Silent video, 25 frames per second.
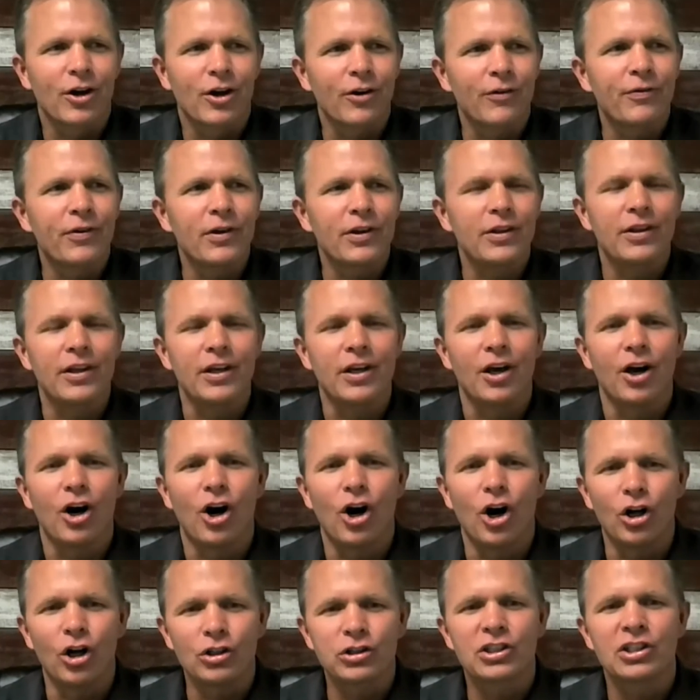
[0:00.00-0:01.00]
Curfy, the
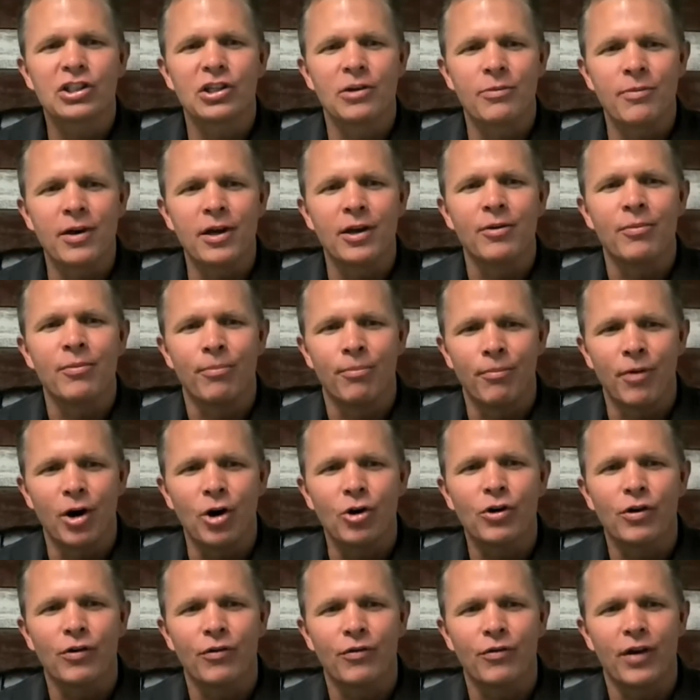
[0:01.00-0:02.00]
ultimate
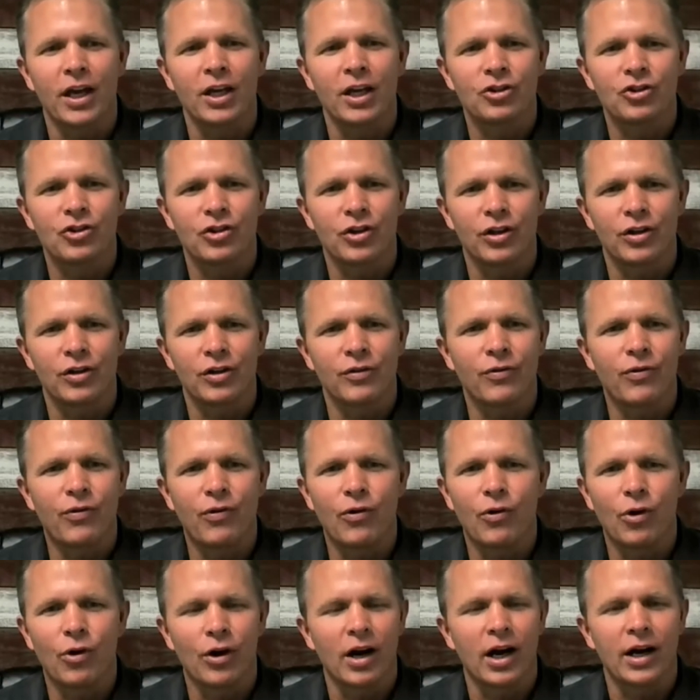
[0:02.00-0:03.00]
motivation
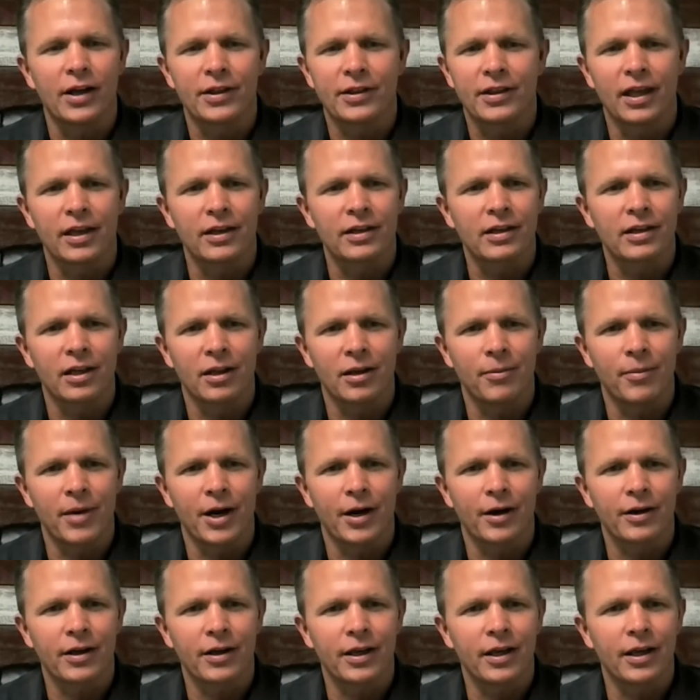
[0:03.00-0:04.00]
for Authentically
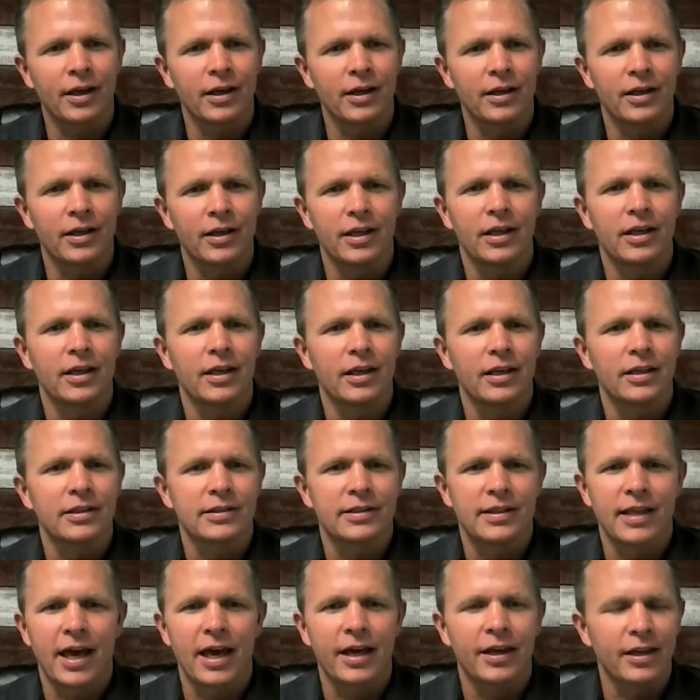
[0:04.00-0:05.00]
American is
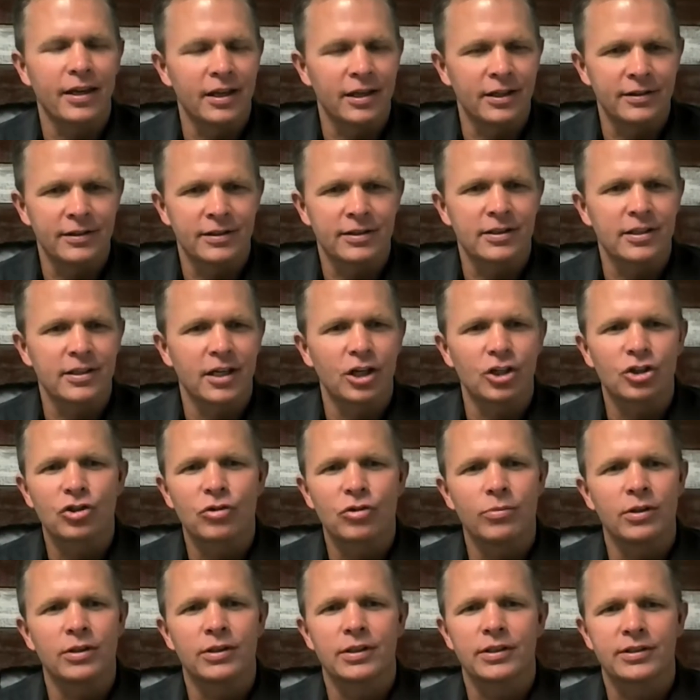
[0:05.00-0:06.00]
that
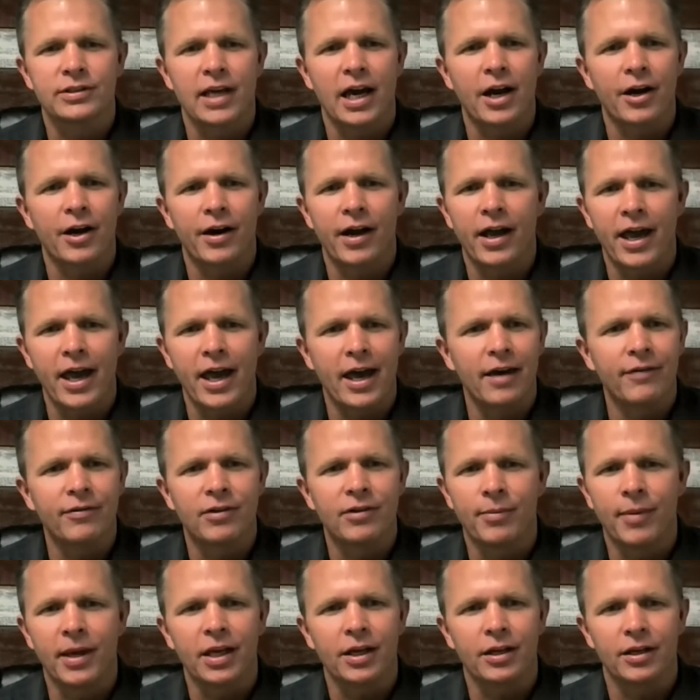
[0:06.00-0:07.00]
insatiable desire I have
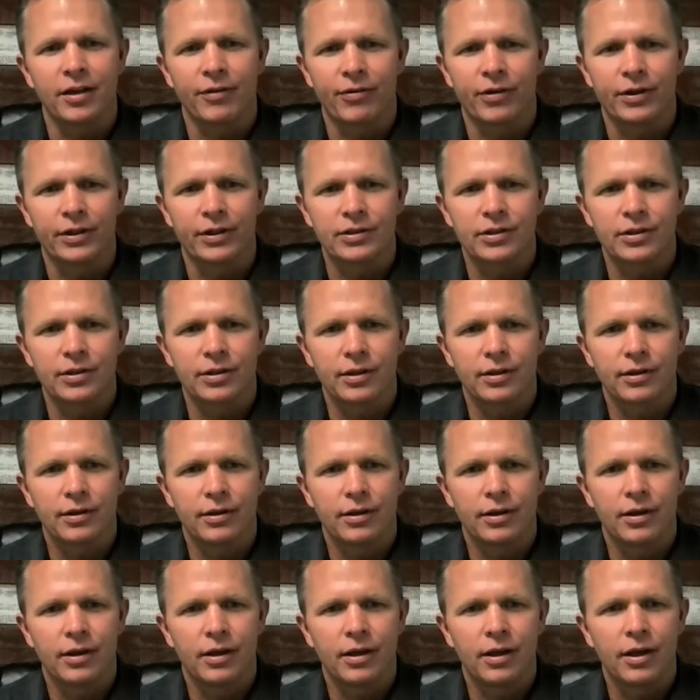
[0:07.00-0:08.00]
to make a difference,
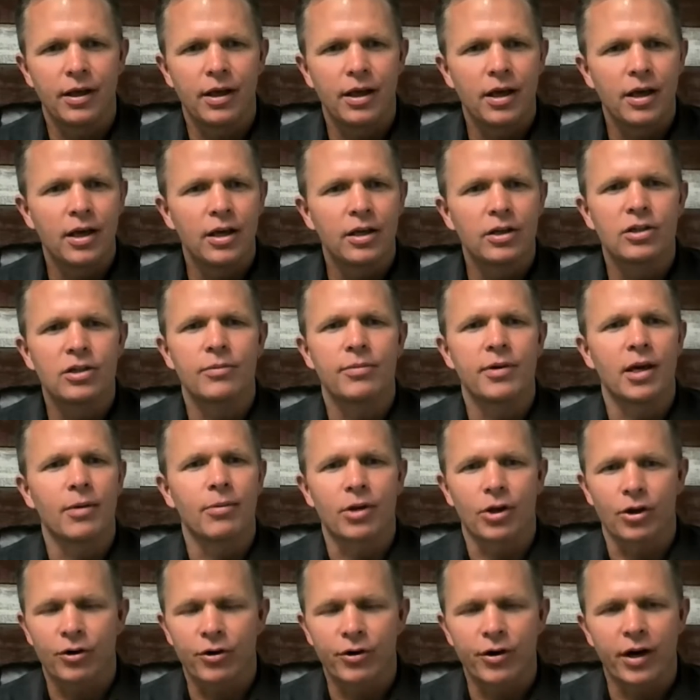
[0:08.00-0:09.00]
to be able
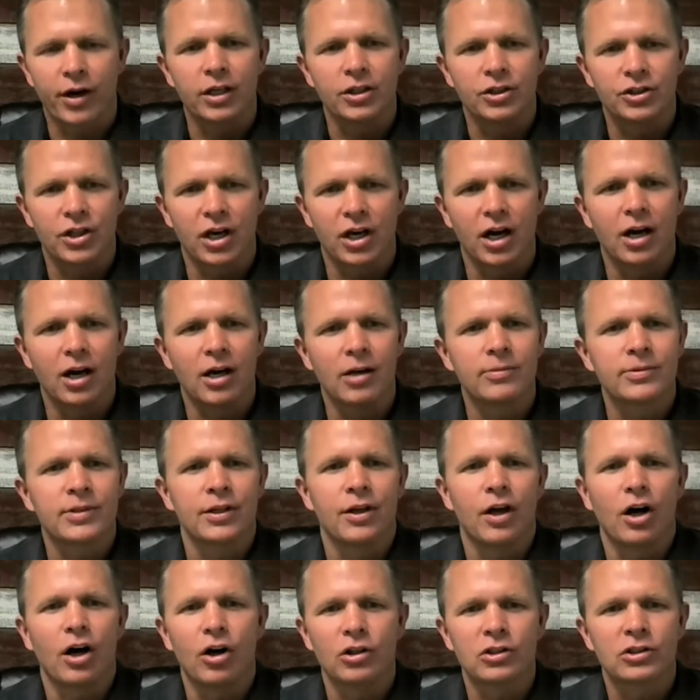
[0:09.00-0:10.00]
to create jobs and
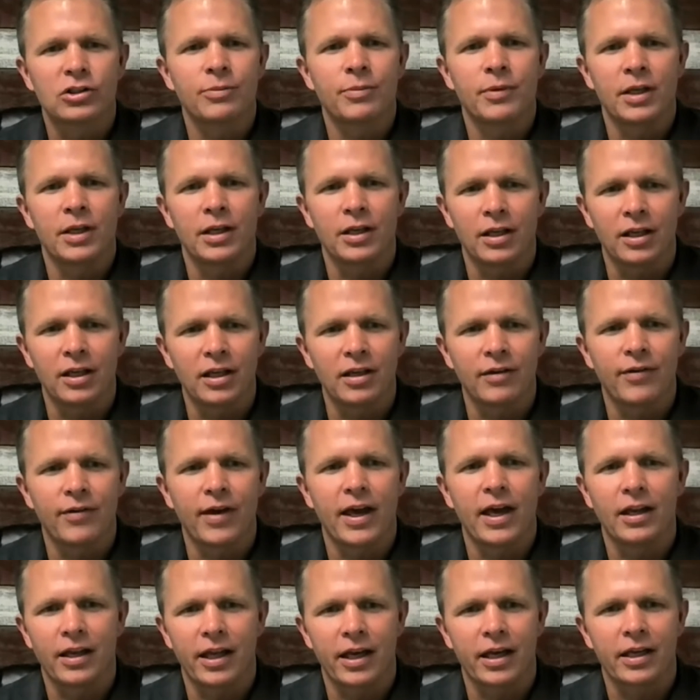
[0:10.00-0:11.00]
ultimately leave
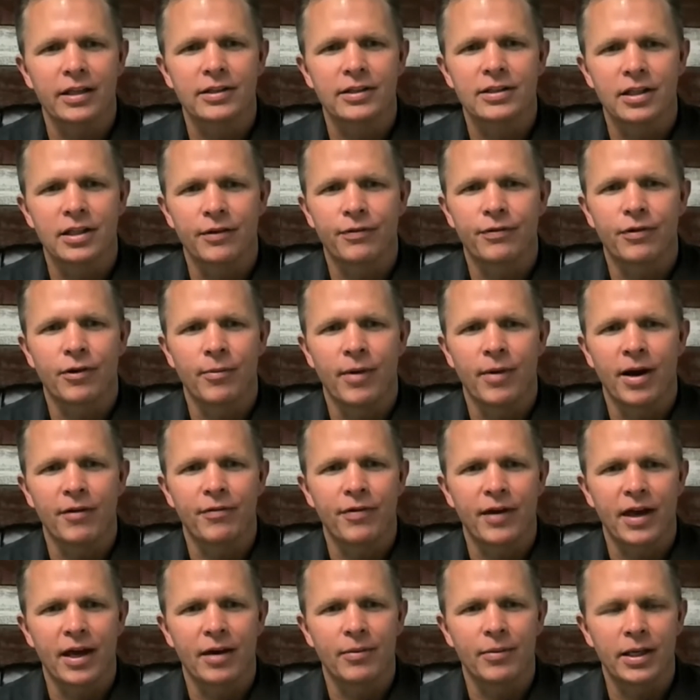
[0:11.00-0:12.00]
a legacy for my
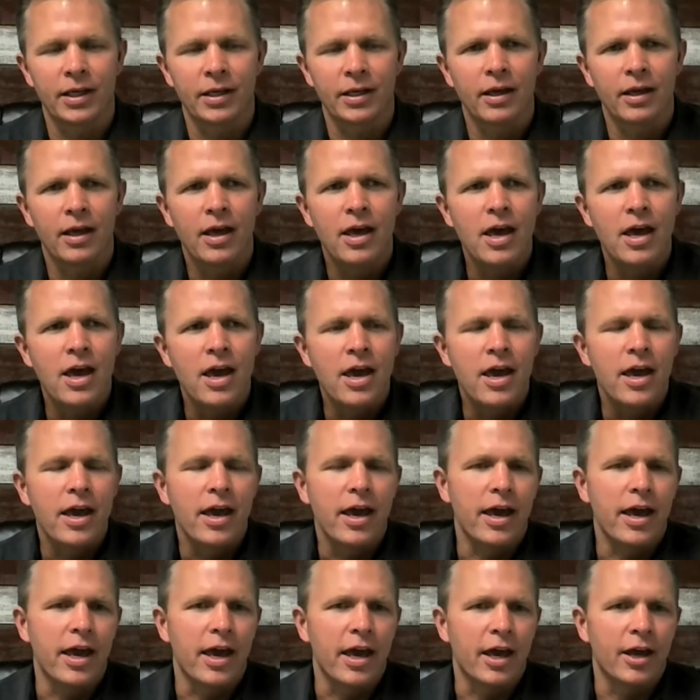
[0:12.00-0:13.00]
family.
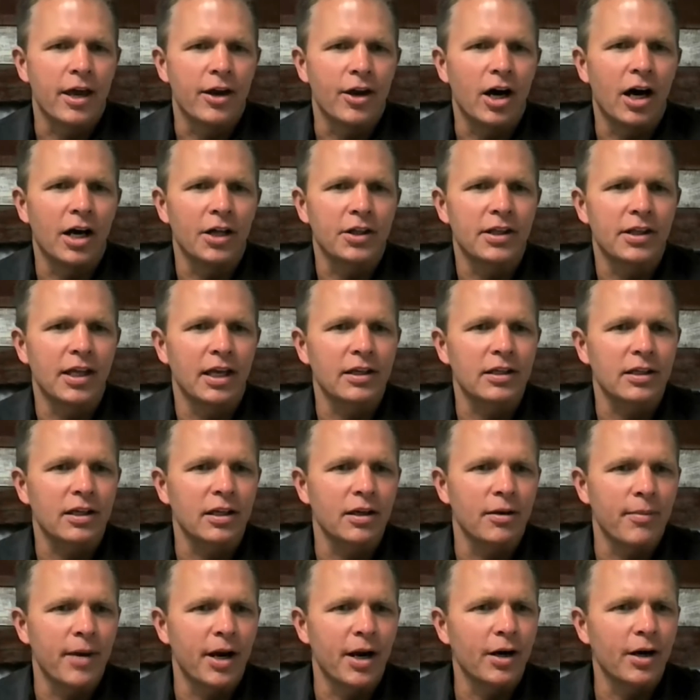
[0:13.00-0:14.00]
And Authentically
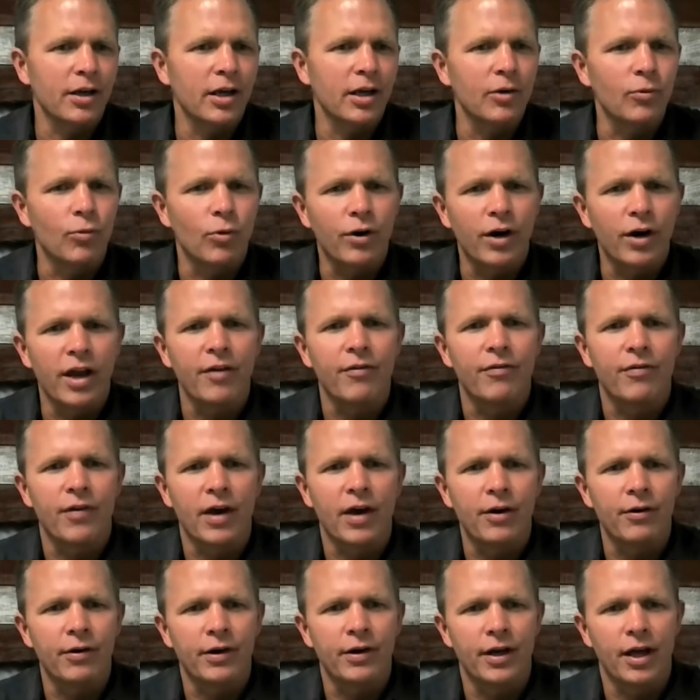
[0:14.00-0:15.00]
American, we're a
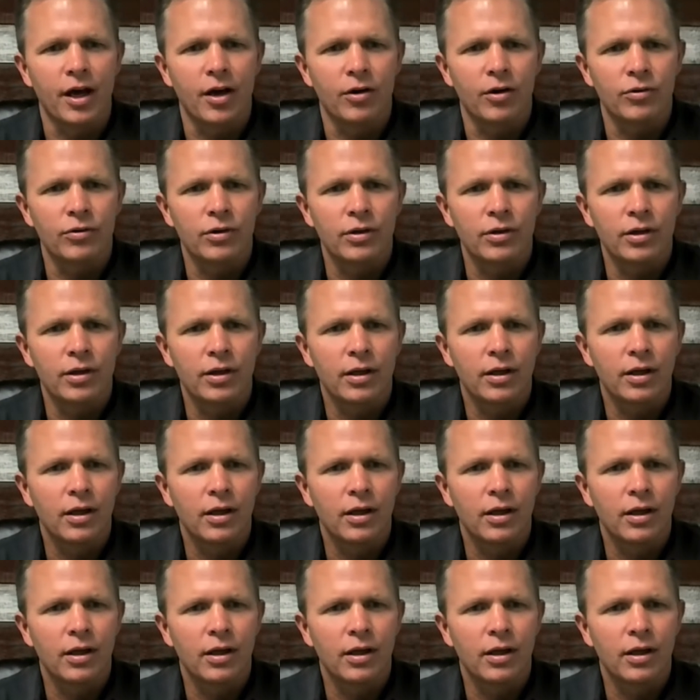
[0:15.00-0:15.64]
veteran-owned,